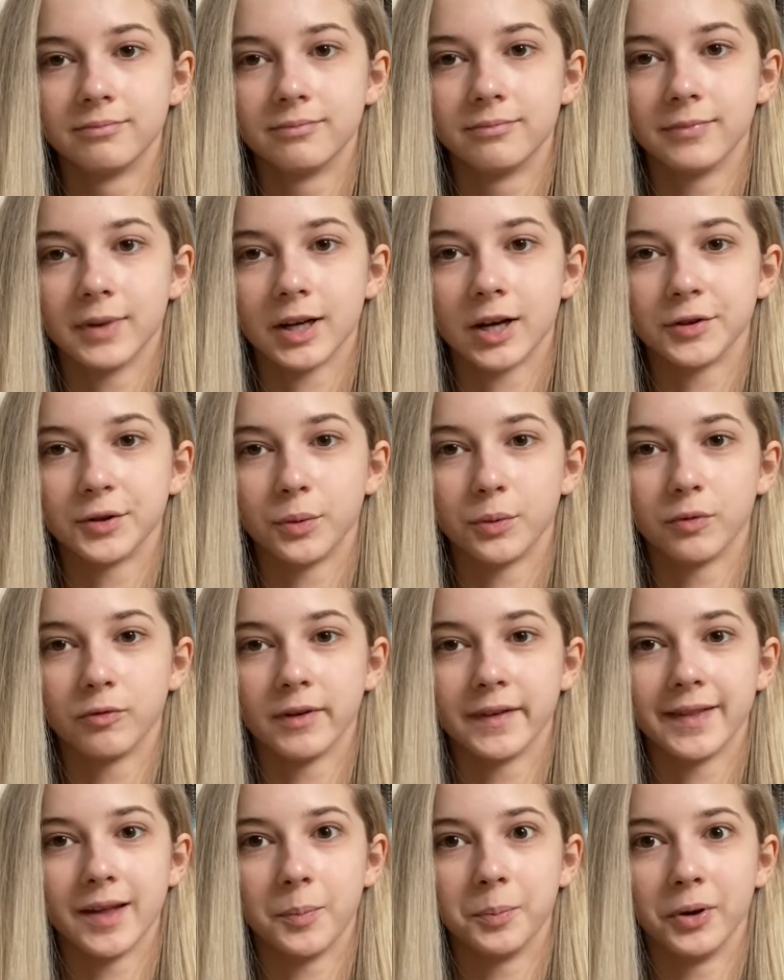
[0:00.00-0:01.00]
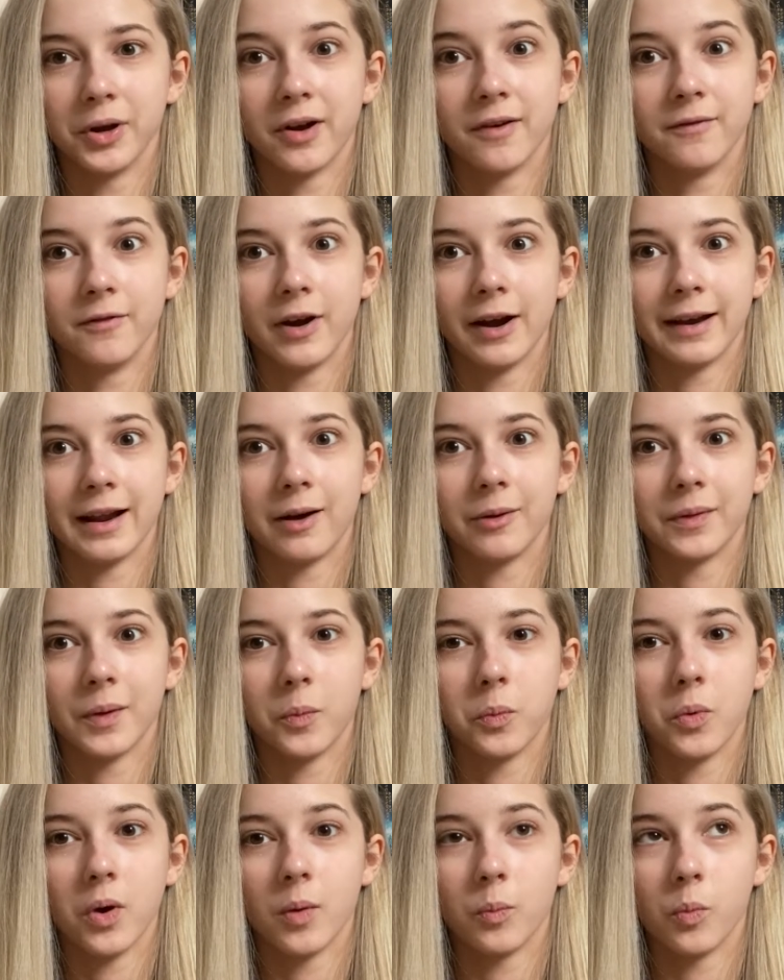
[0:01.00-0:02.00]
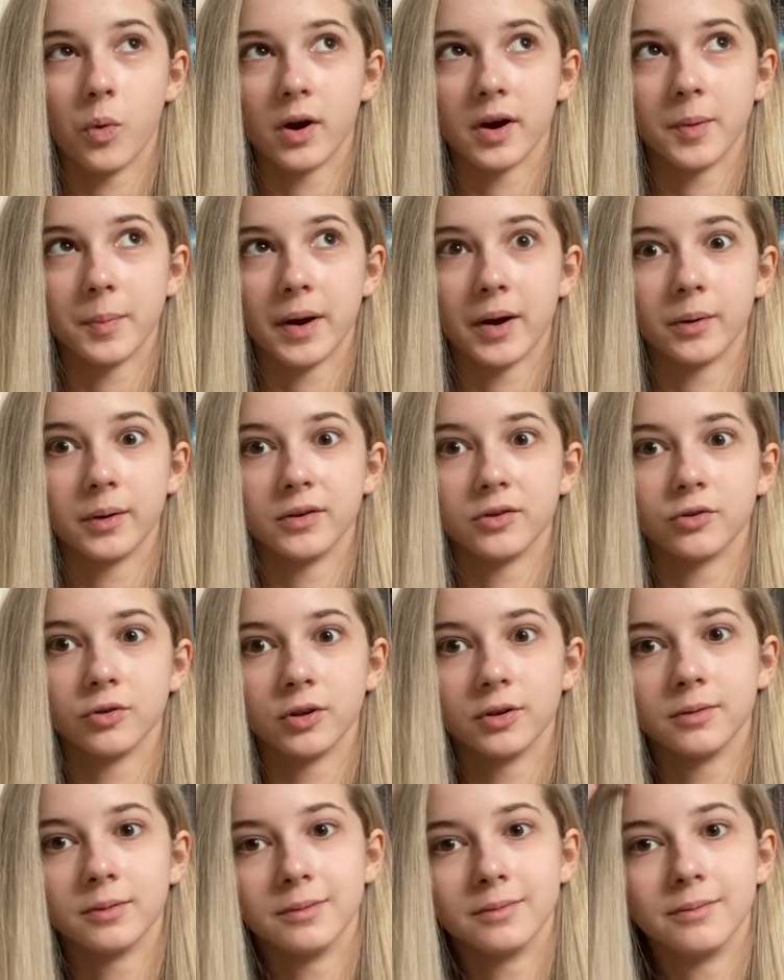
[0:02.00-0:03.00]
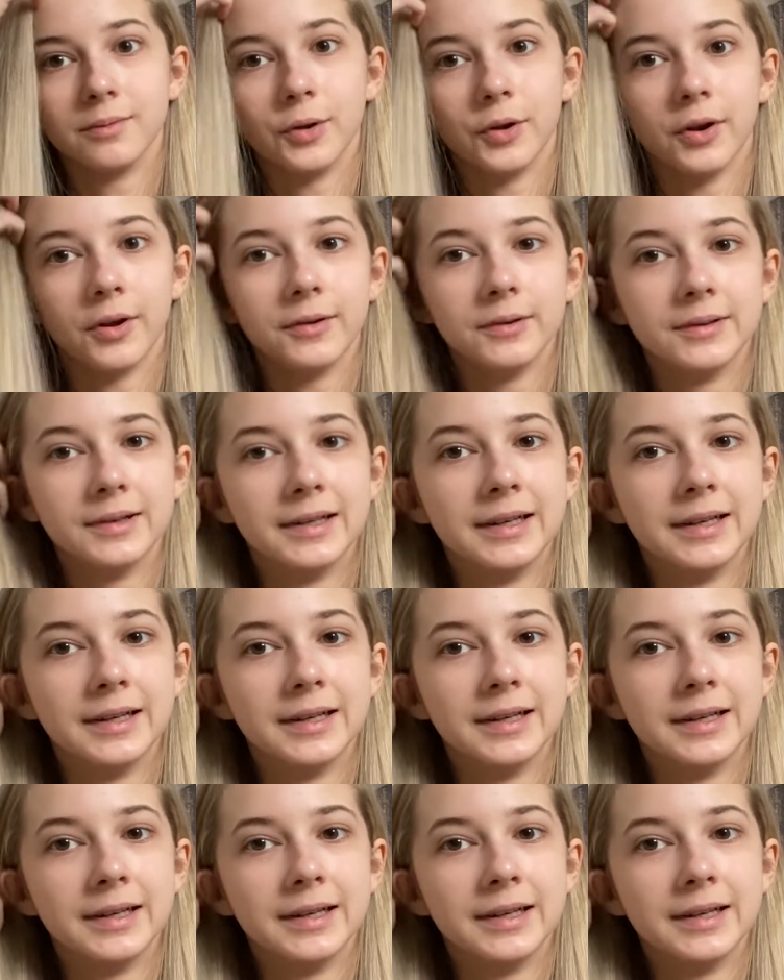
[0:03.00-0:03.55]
Like, I don't want to read that book and find out that what I'm worried about is true, you know?